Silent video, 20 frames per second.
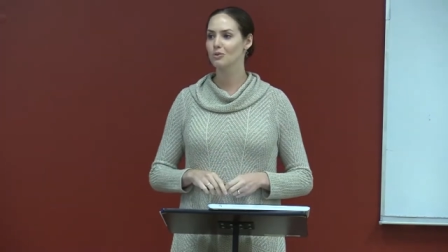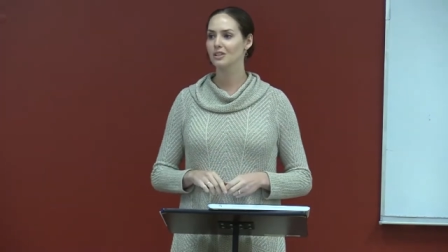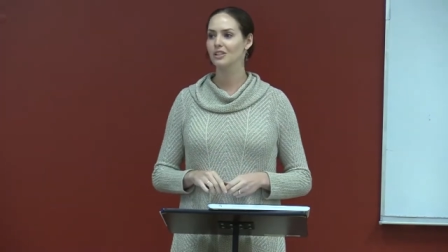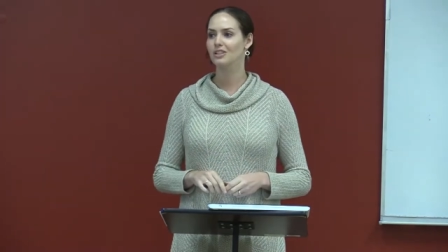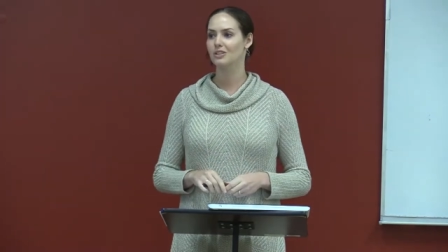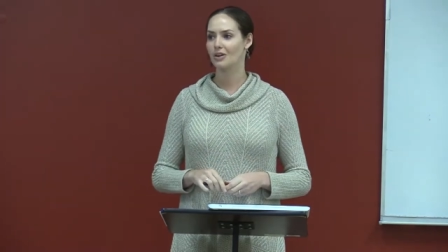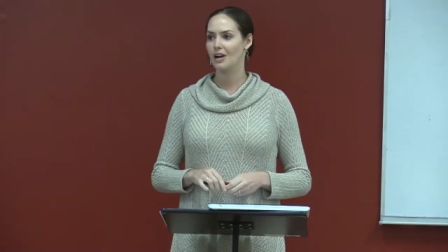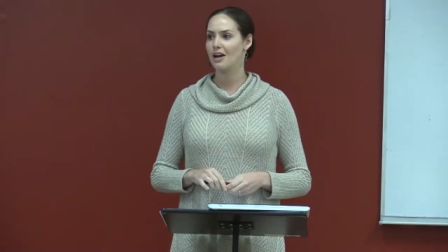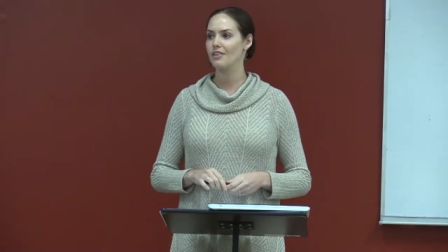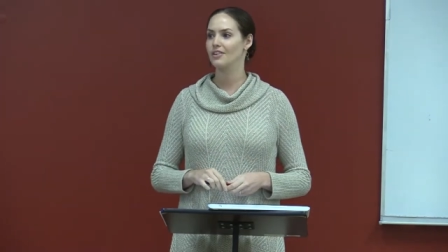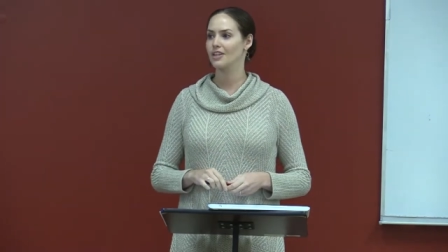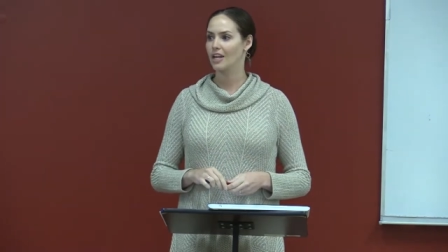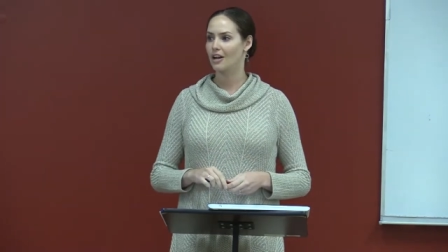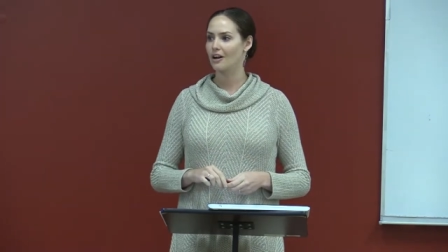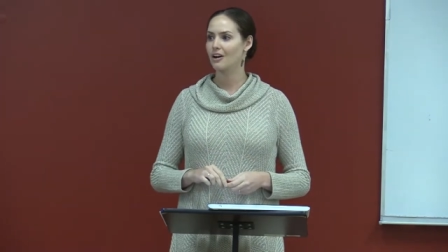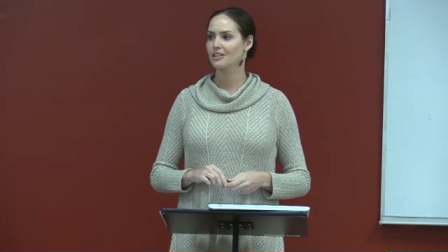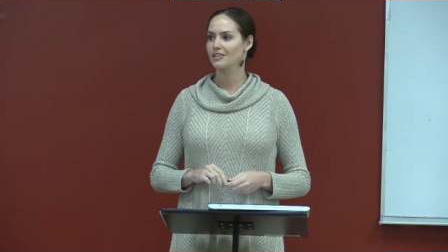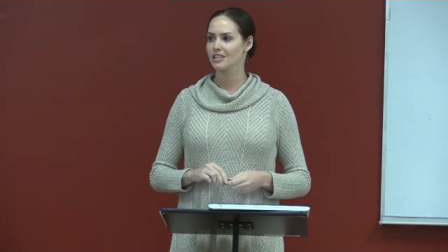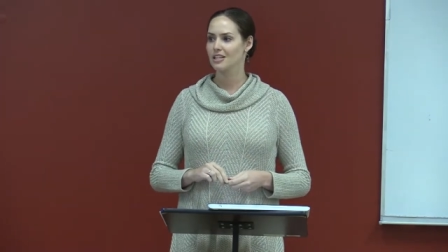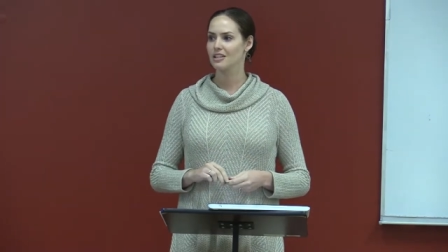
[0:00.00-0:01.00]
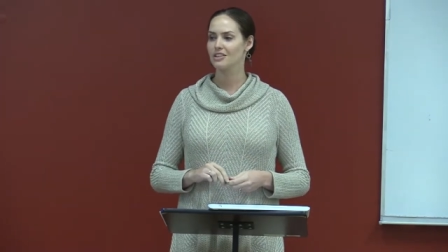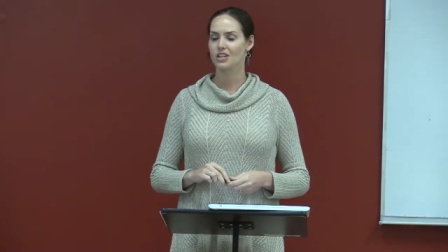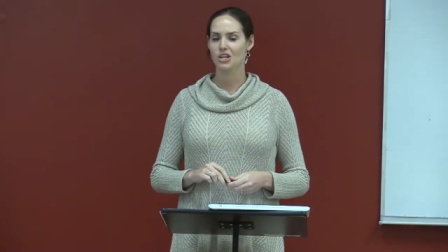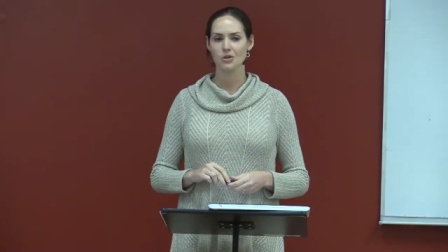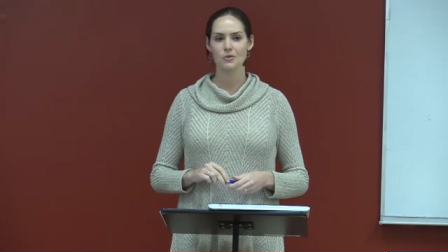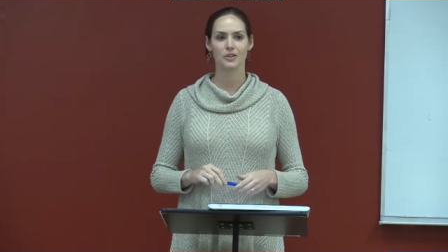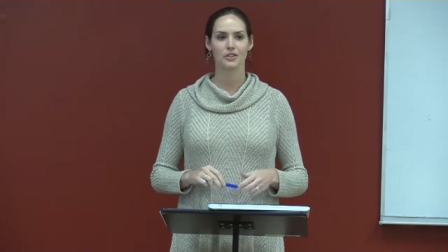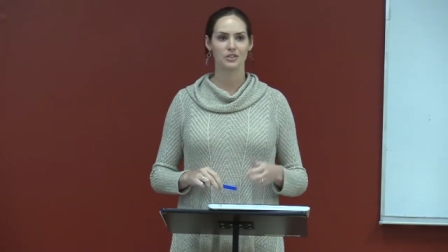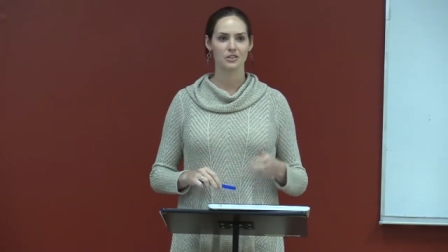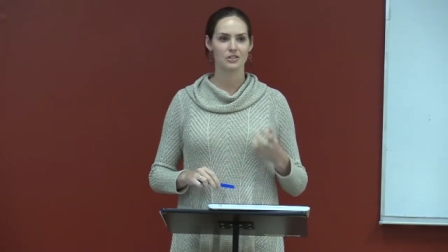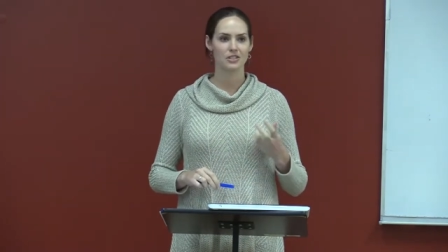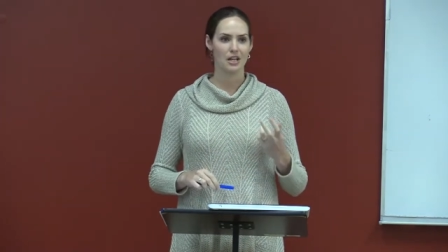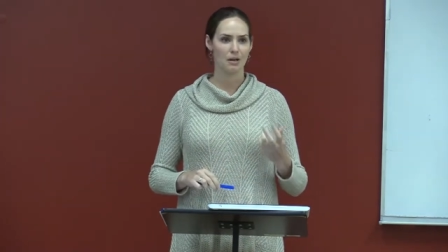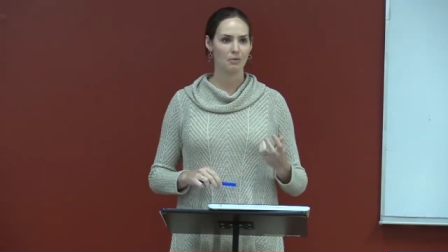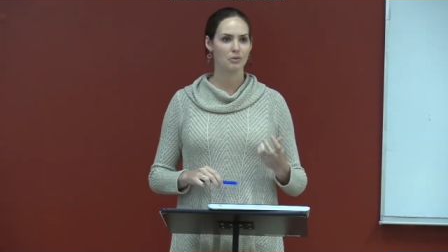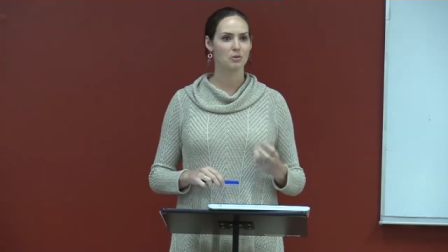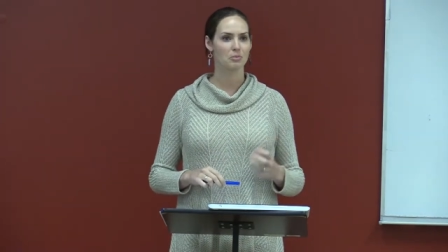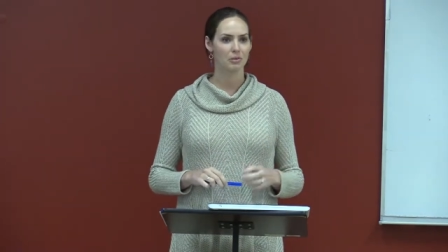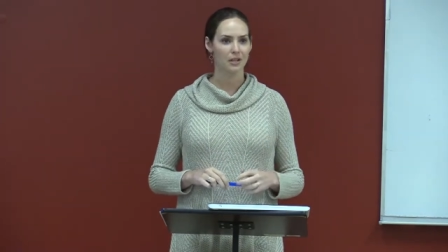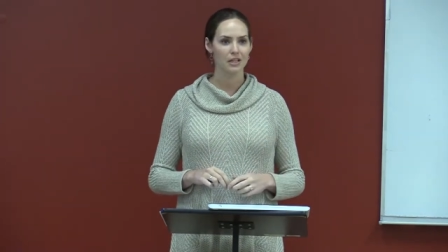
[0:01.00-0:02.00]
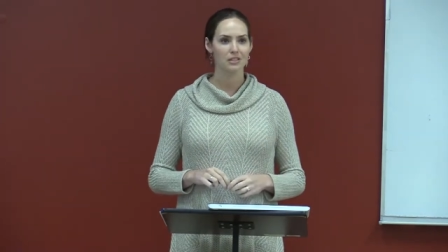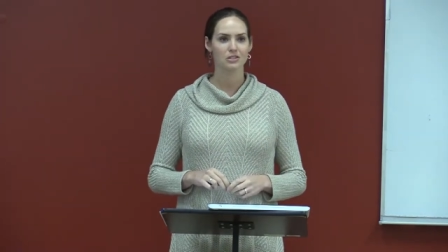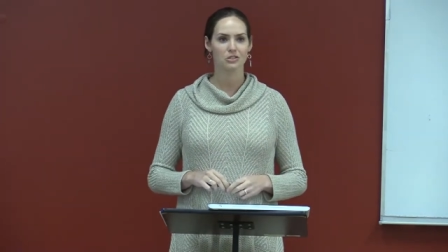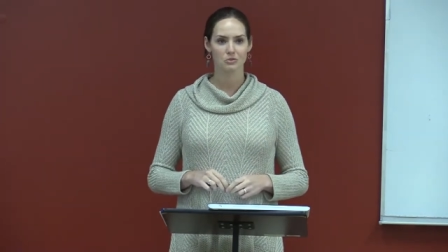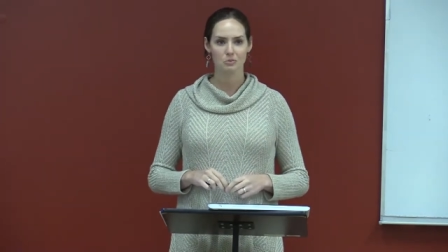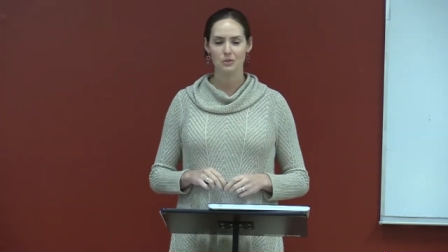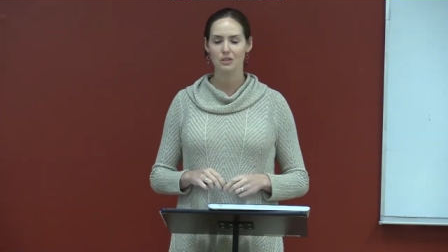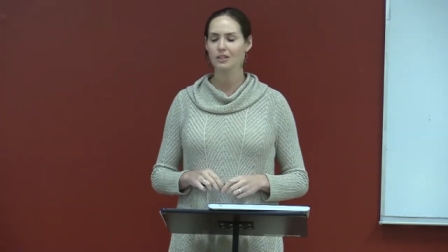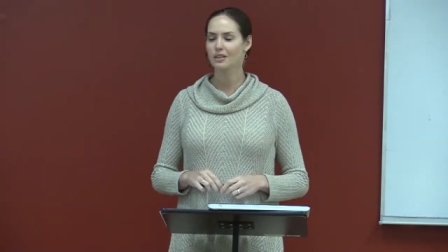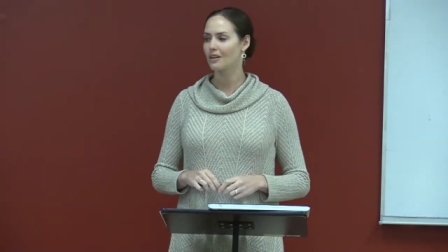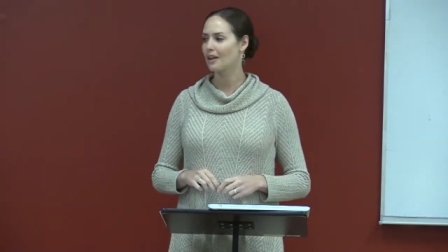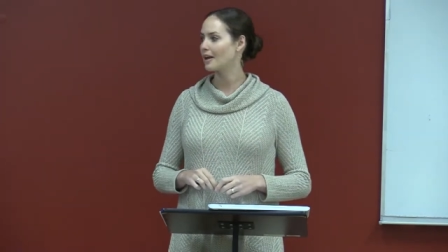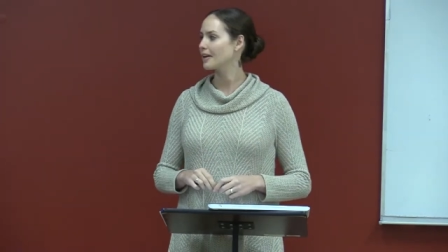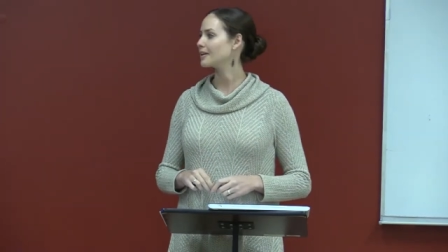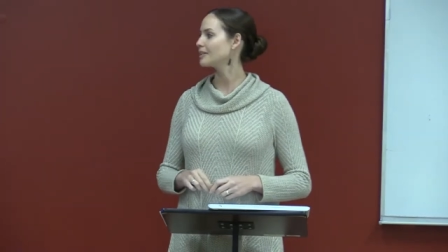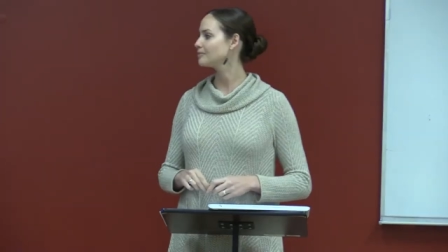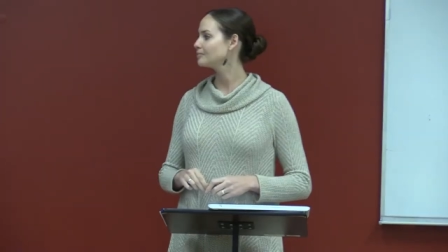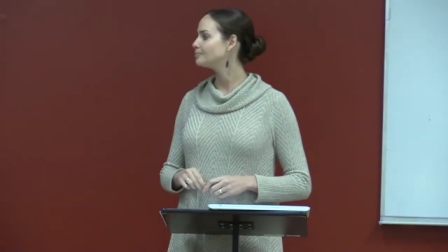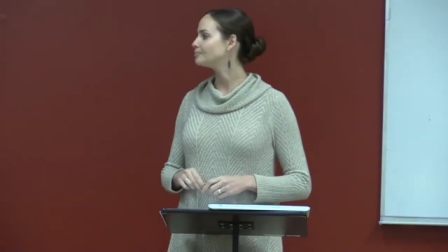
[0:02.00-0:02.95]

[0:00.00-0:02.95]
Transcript: really don't have a guarantee that you understand what the place is really like.